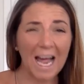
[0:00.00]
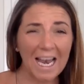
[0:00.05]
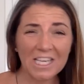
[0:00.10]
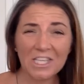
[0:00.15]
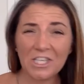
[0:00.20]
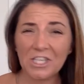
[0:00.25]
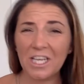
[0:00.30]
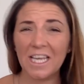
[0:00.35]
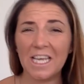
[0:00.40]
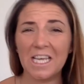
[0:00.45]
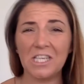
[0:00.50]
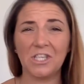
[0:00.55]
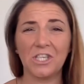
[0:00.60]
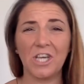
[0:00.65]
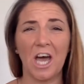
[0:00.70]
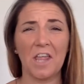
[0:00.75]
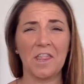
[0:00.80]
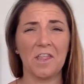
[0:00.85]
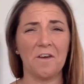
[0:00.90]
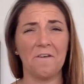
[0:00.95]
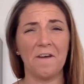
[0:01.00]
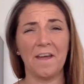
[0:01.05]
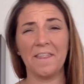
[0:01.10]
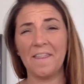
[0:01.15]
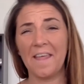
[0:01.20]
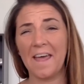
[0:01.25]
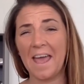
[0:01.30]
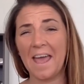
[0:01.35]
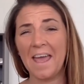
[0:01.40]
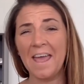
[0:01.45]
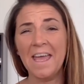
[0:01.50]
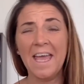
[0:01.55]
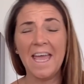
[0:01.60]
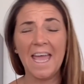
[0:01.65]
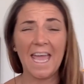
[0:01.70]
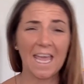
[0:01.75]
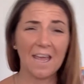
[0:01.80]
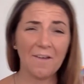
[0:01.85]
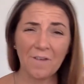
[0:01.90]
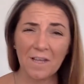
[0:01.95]
challenging each other and they're
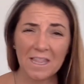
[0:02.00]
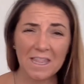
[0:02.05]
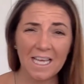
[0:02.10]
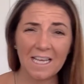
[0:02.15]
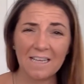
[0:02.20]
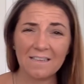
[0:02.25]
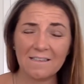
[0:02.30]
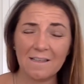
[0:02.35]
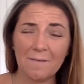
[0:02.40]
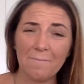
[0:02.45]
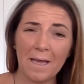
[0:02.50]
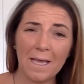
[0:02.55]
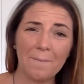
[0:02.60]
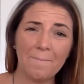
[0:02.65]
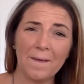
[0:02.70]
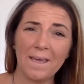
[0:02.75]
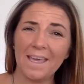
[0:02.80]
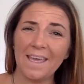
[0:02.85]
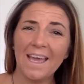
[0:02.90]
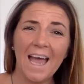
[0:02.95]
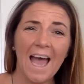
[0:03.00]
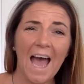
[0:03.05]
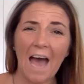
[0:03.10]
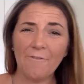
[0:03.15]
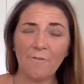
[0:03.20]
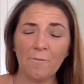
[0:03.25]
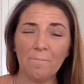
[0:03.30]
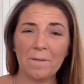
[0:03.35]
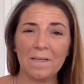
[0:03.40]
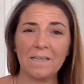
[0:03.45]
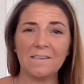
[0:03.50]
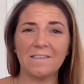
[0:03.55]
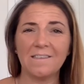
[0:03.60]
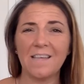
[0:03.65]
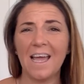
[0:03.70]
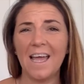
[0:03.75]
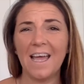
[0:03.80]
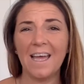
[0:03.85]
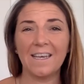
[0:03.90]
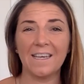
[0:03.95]
hearing things that maybe haven't been
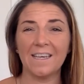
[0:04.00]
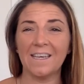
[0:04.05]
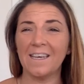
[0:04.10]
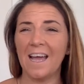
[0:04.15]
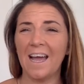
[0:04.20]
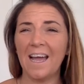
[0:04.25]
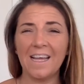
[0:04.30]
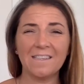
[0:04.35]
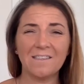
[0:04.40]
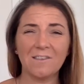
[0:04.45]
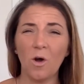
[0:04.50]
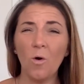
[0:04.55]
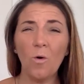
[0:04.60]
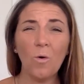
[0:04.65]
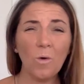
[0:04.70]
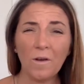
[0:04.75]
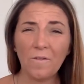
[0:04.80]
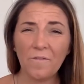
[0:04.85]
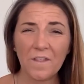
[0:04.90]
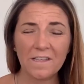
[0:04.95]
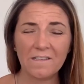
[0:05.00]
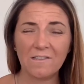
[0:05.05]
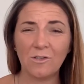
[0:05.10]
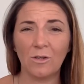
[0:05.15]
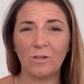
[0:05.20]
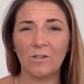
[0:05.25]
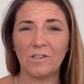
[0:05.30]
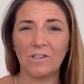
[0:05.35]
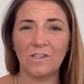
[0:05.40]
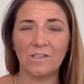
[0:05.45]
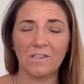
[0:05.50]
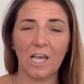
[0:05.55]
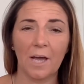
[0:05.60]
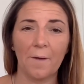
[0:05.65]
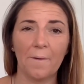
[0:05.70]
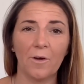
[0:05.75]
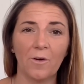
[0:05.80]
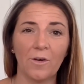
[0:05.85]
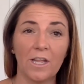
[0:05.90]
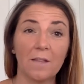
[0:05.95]
said. And it's all of this nonsense
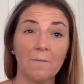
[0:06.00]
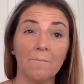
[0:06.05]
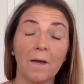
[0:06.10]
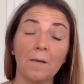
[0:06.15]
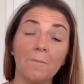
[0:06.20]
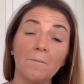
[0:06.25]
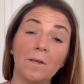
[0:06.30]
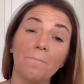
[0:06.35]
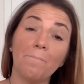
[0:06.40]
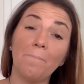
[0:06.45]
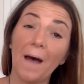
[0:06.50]
going on at the moment.